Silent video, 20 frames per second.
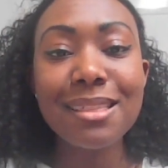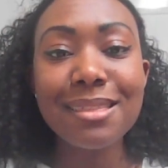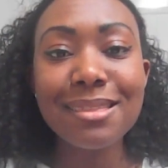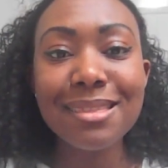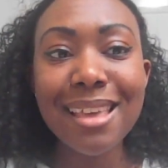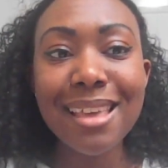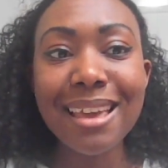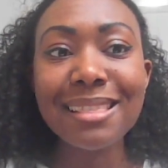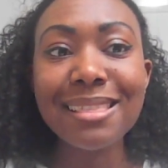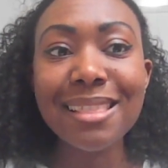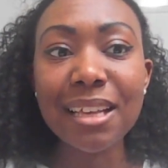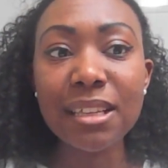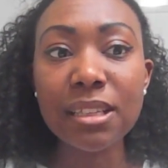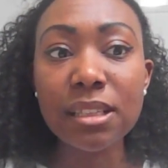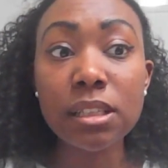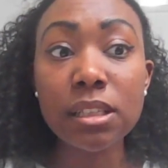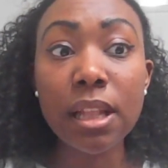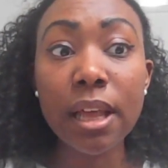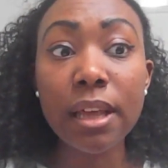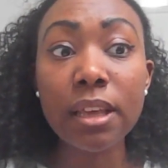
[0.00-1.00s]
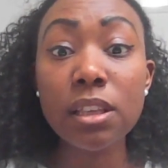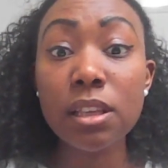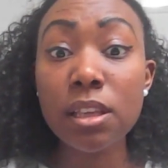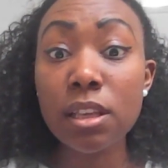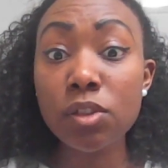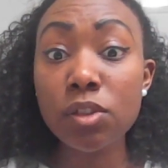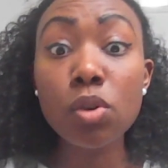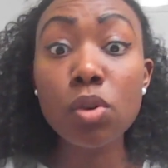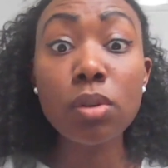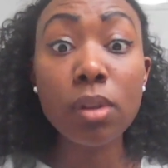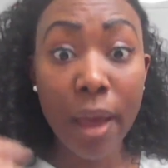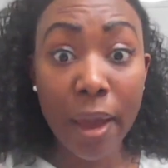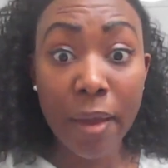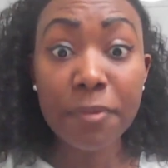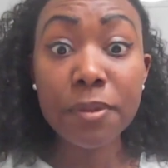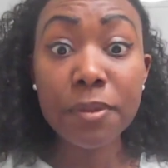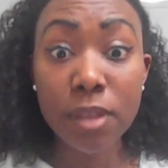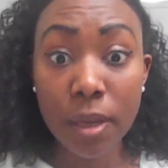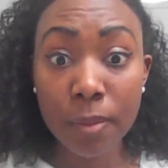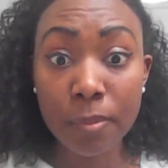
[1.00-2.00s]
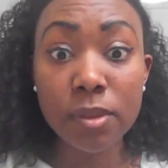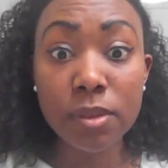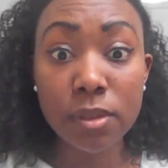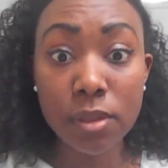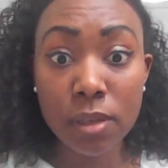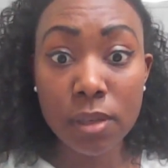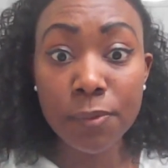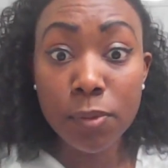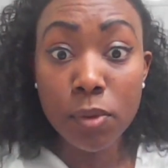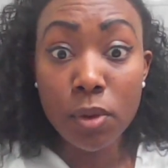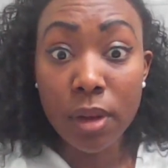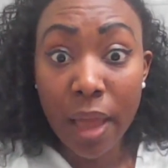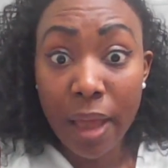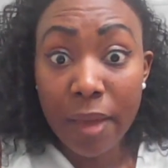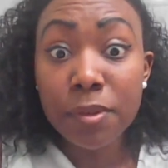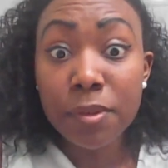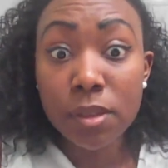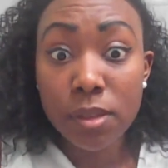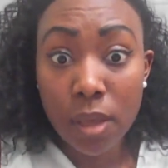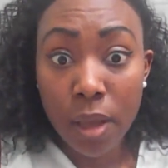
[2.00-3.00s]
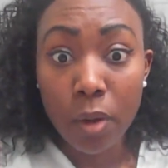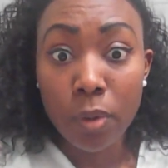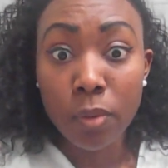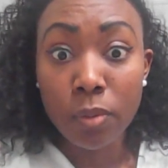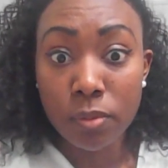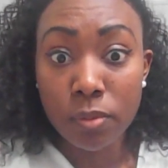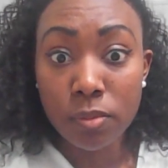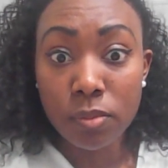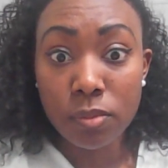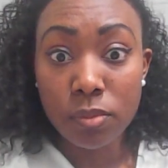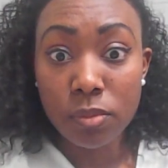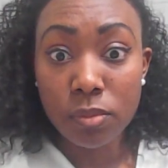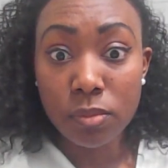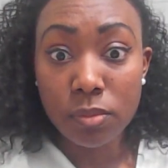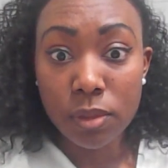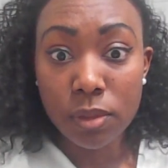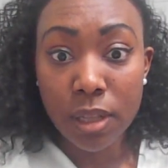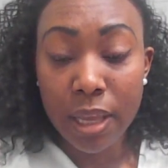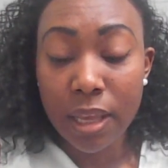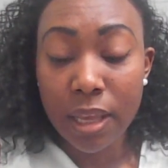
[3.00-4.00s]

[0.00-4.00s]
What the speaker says: Then that's like, it's your lifetime. If your lifestyle, like,